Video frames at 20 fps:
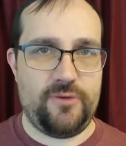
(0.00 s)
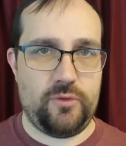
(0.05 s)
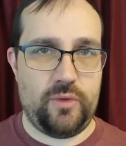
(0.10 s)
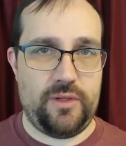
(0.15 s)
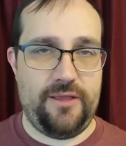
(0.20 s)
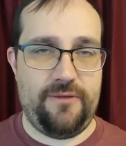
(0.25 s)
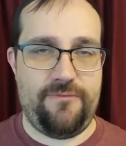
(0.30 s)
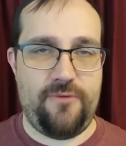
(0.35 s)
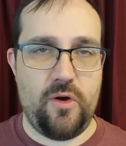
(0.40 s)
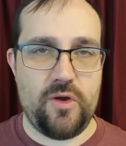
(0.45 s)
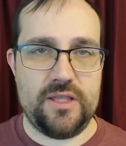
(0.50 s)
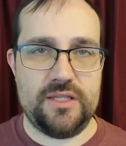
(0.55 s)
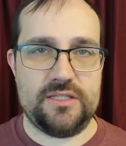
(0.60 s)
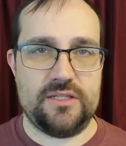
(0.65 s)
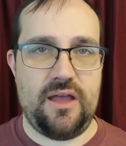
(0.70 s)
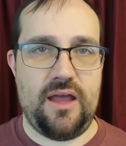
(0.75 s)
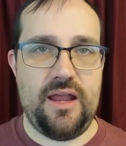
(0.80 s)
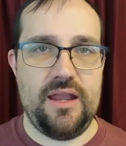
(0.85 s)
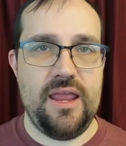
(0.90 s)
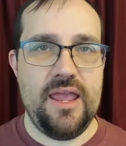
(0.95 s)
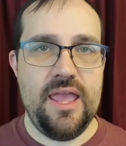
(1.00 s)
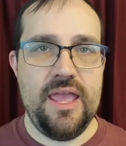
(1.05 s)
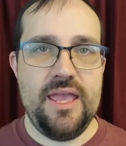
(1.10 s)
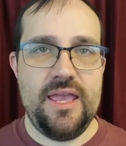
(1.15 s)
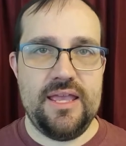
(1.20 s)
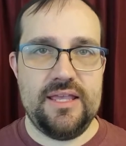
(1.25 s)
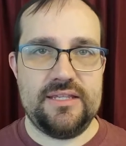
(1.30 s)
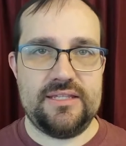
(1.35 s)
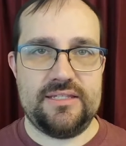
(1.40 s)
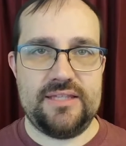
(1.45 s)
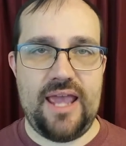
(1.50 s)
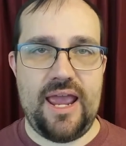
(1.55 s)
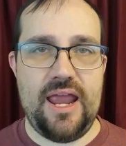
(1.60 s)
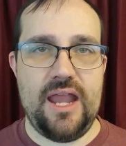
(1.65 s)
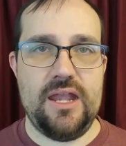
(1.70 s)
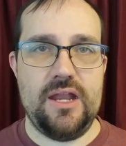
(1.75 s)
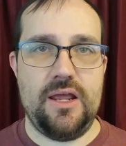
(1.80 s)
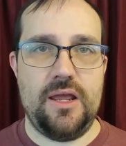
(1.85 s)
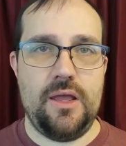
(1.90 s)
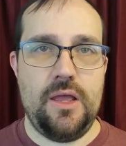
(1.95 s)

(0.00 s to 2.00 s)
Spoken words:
really focus on is send